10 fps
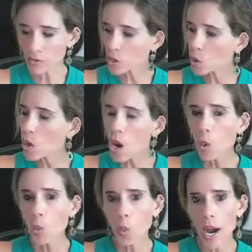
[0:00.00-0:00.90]
So
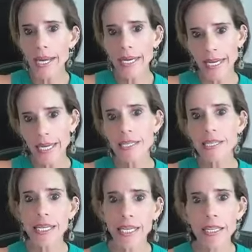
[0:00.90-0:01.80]
what
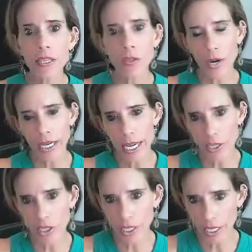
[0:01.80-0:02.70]
is in the
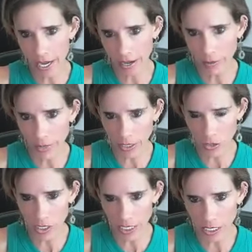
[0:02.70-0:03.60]
radiation and heavy
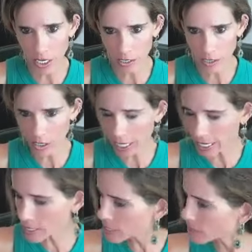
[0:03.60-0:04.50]
metals detox
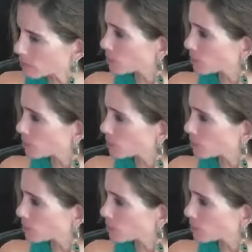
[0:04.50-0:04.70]
cleanse?